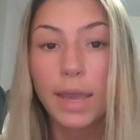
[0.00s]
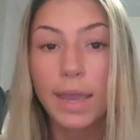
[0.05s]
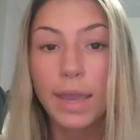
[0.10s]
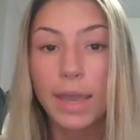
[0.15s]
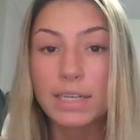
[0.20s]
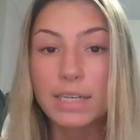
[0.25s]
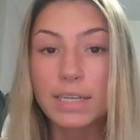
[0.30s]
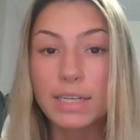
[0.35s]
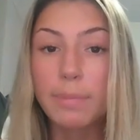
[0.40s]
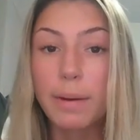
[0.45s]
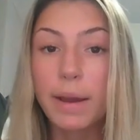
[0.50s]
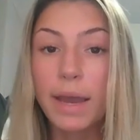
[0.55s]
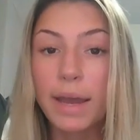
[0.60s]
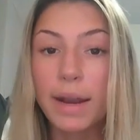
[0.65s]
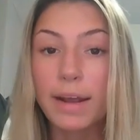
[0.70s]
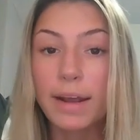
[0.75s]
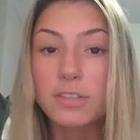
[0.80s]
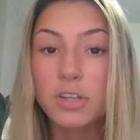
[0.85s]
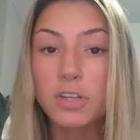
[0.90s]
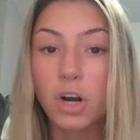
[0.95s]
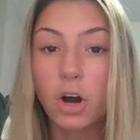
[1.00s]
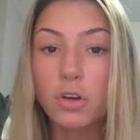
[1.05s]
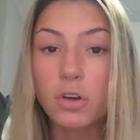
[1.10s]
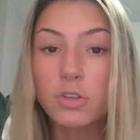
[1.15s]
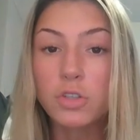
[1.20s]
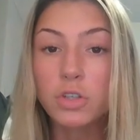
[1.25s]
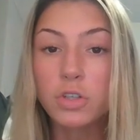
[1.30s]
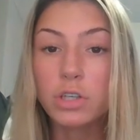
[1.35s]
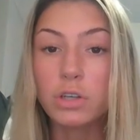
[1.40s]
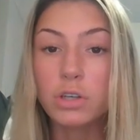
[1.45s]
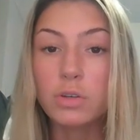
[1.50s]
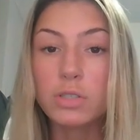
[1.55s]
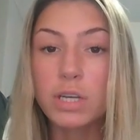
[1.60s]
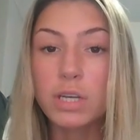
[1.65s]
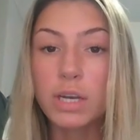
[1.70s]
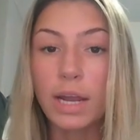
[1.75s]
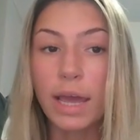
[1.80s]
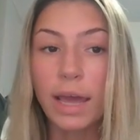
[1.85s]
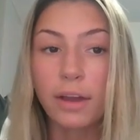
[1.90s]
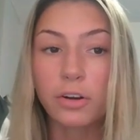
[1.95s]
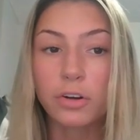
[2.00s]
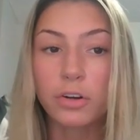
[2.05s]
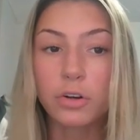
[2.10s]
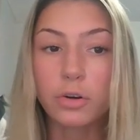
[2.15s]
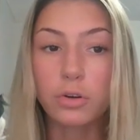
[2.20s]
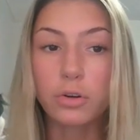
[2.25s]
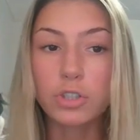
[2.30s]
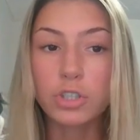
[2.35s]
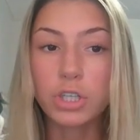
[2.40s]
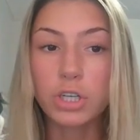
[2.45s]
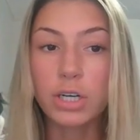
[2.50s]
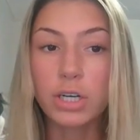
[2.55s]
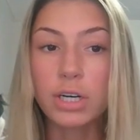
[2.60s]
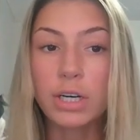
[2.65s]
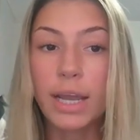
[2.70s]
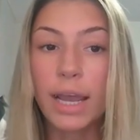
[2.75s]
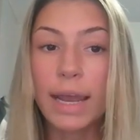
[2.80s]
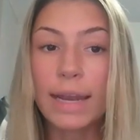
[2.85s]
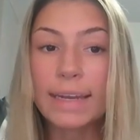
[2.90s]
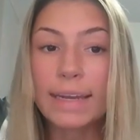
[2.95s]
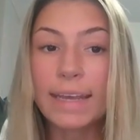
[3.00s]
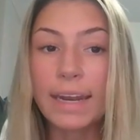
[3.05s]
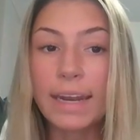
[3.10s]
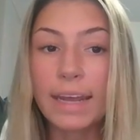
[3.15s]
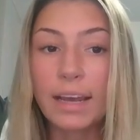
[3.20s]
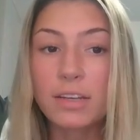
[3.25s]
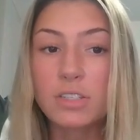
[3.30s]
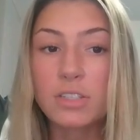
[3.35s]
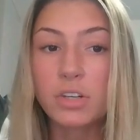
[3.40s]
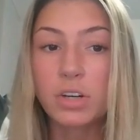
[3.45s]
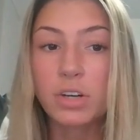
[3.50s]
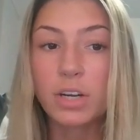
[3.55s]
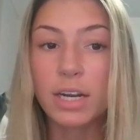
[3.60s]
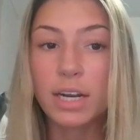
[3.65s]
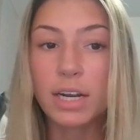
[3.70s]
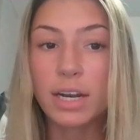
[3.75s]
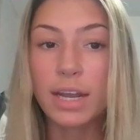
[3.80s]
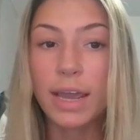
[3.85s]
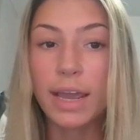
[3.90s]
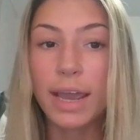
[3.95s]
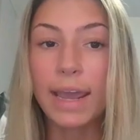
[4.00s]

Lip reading: Antibiotics are also used in agriculture and get excreted